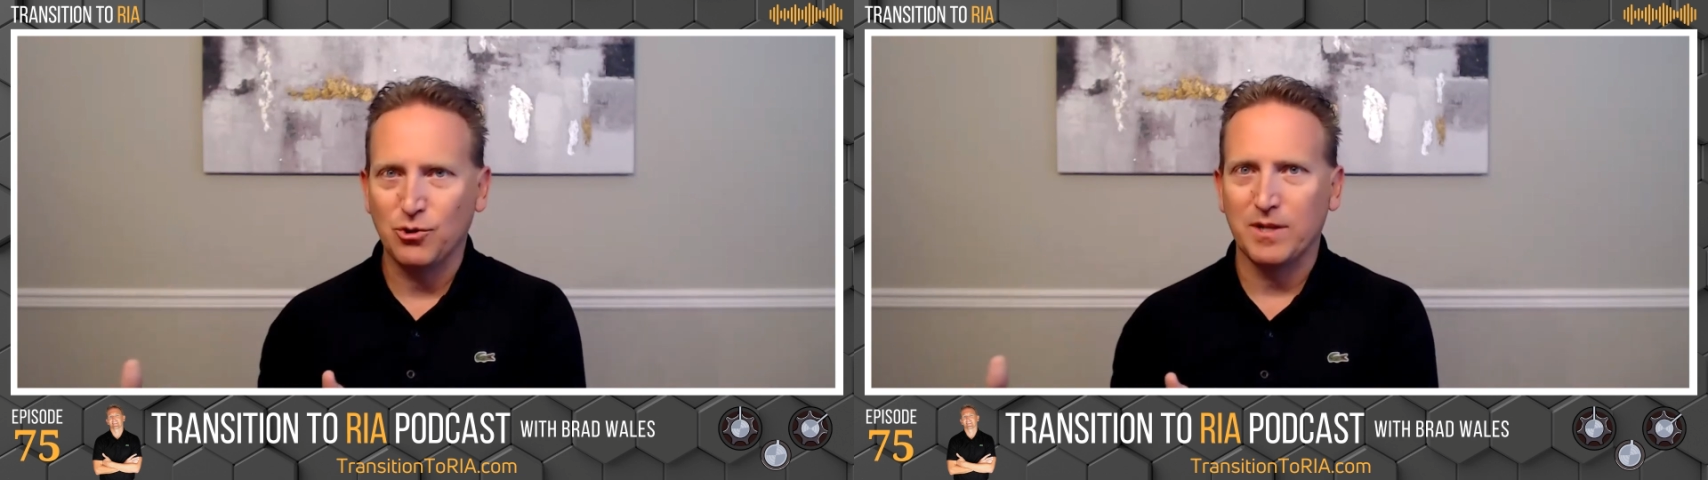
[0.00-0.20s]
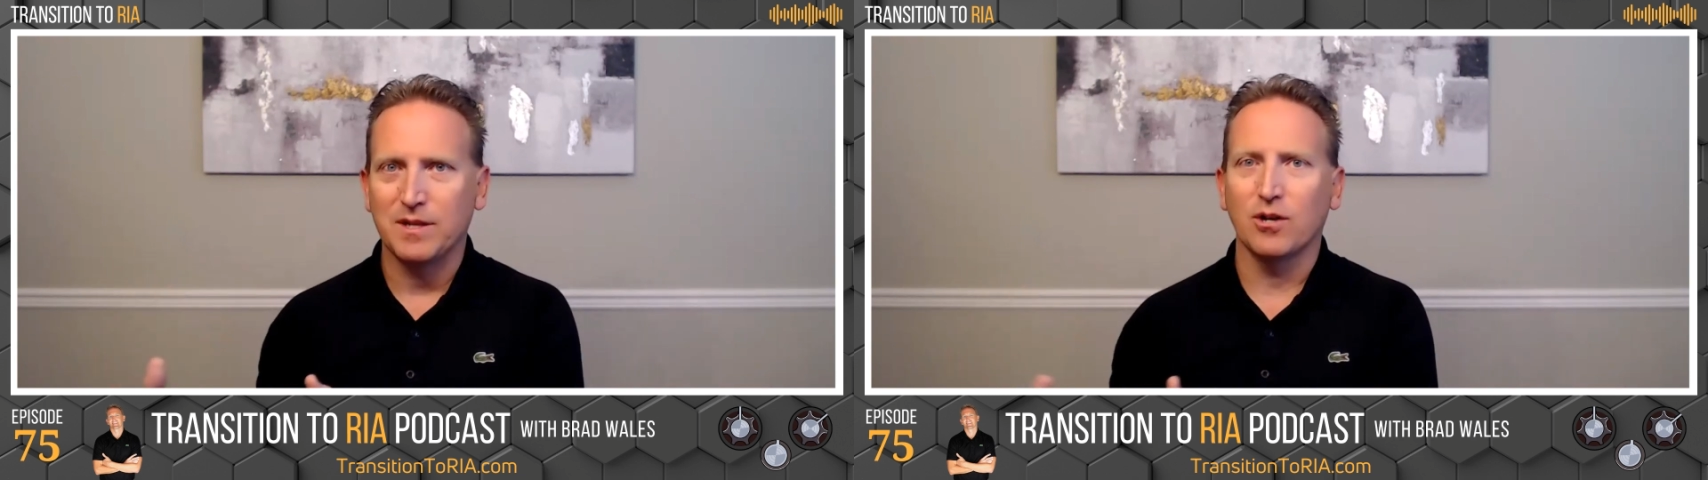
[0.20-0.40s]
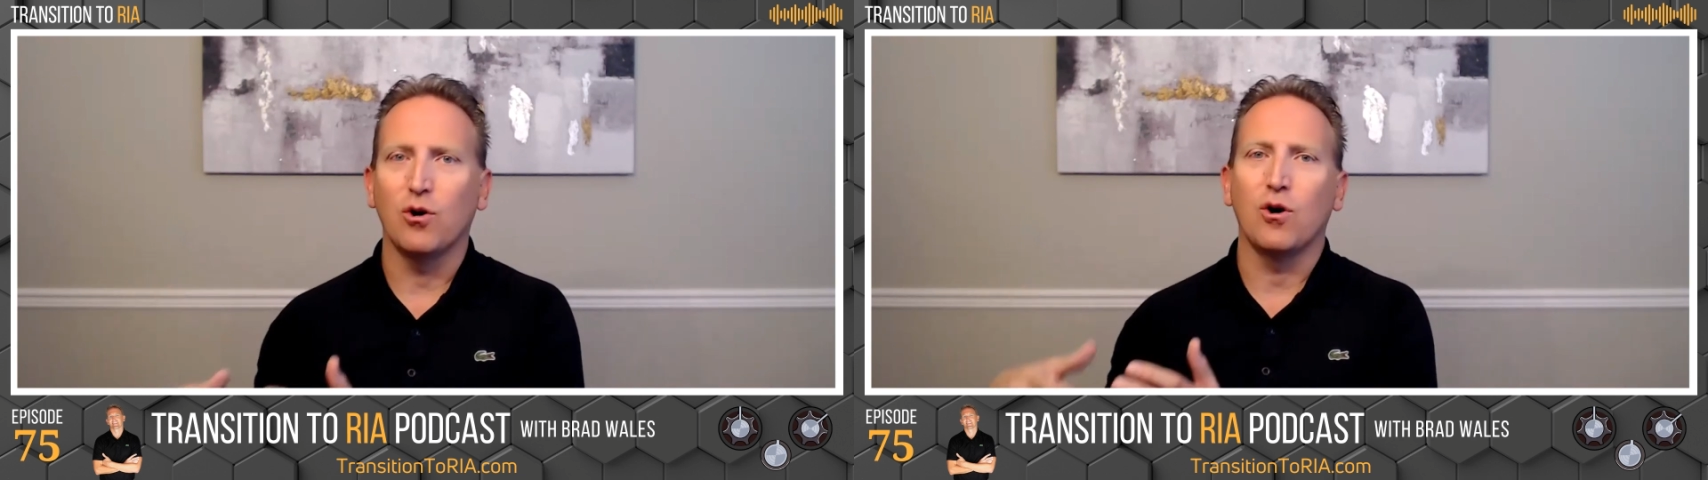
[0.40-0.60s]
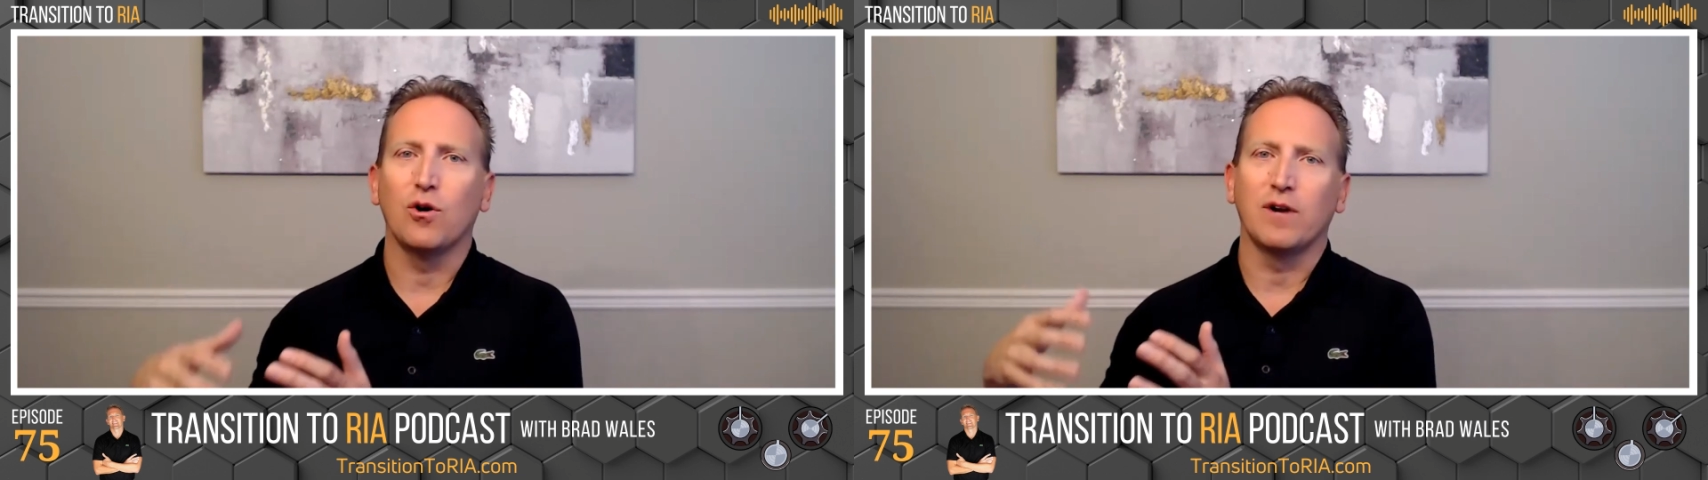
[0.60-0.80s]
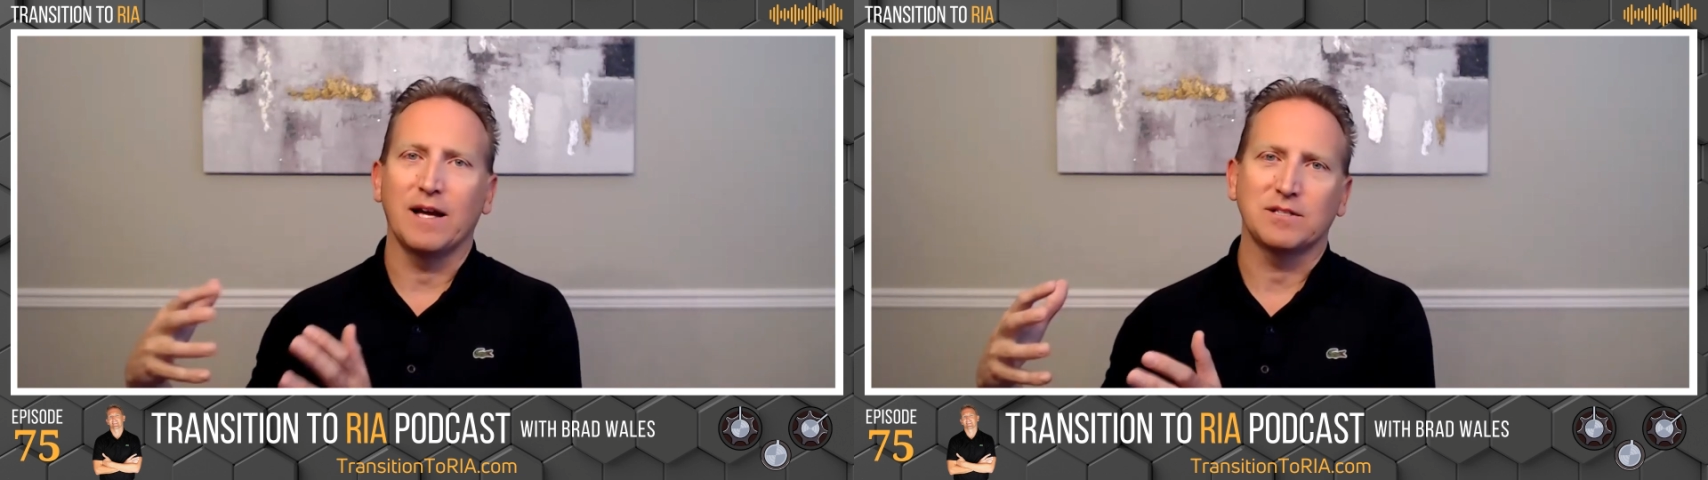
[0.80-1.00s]
do anything at
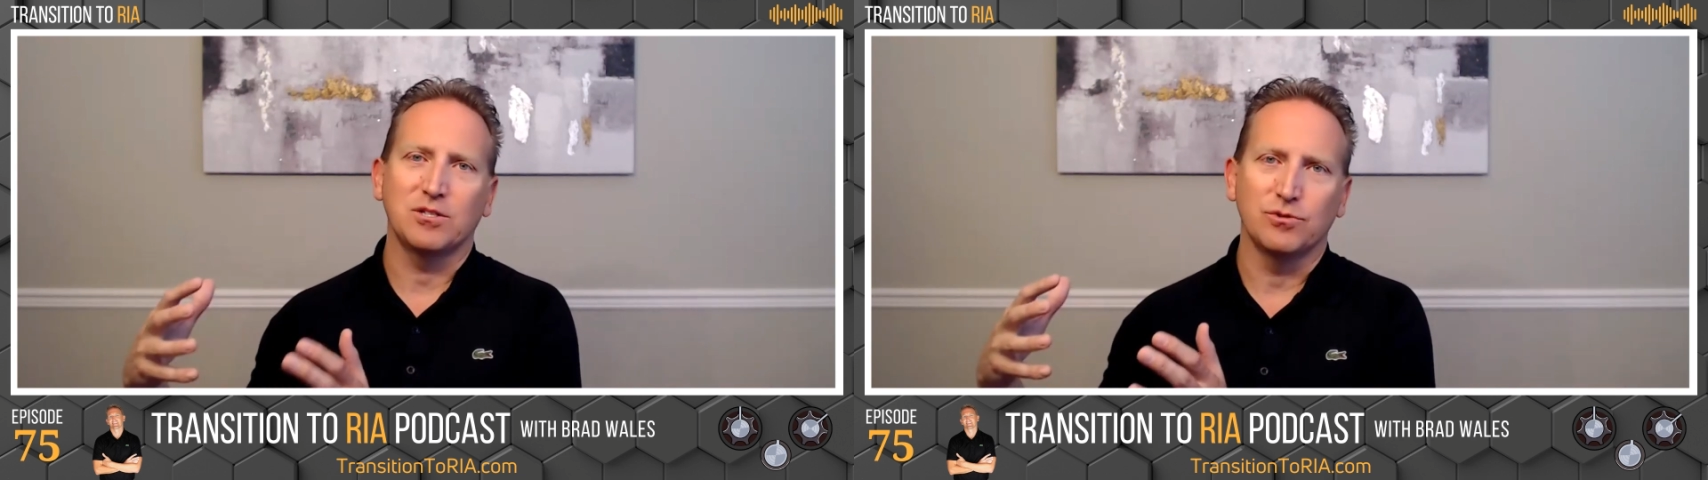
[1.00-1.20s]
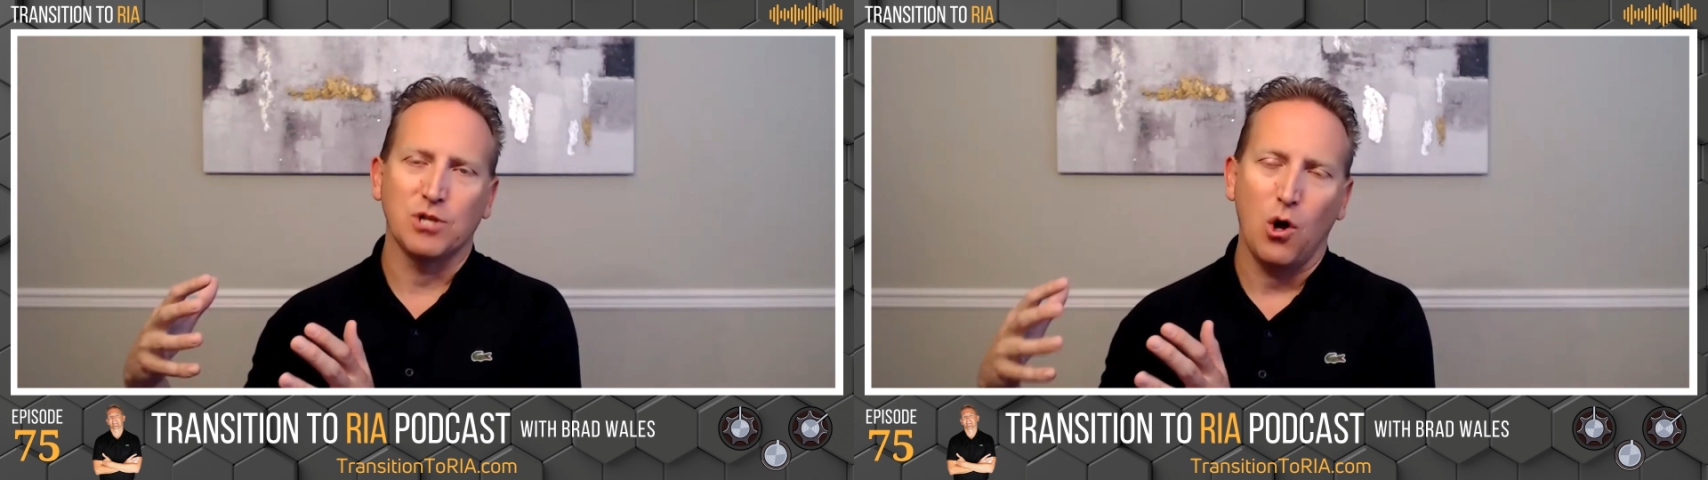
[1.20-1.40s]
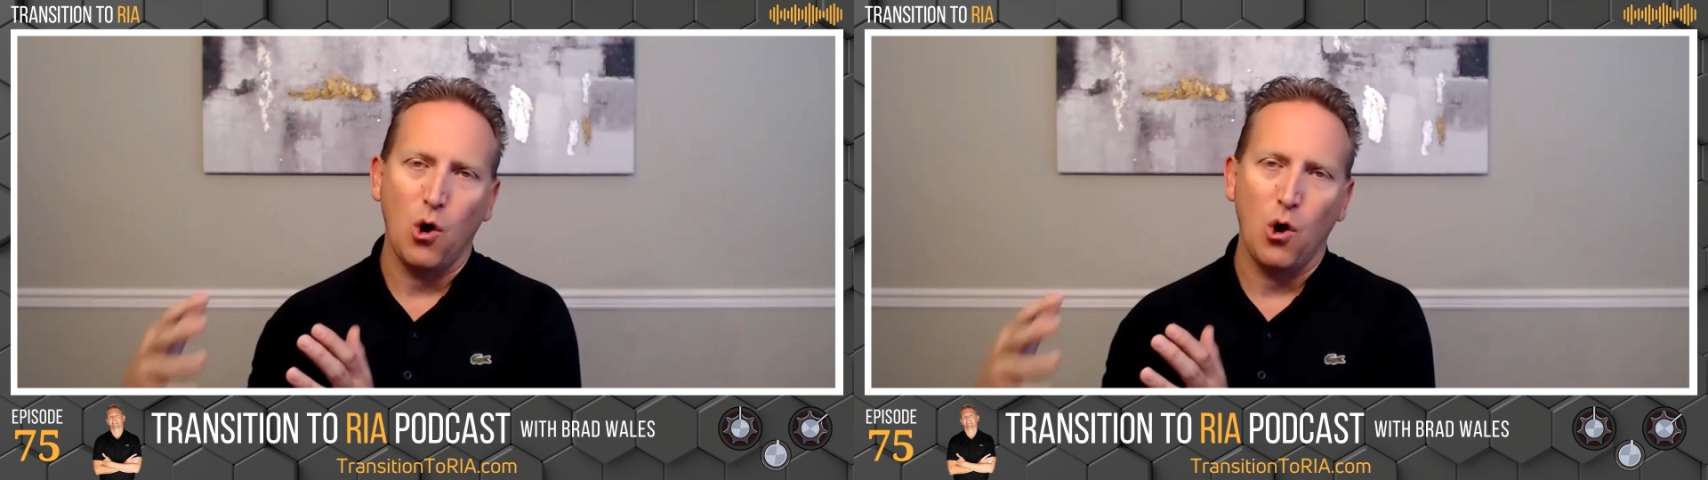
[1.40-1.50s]
all or has to use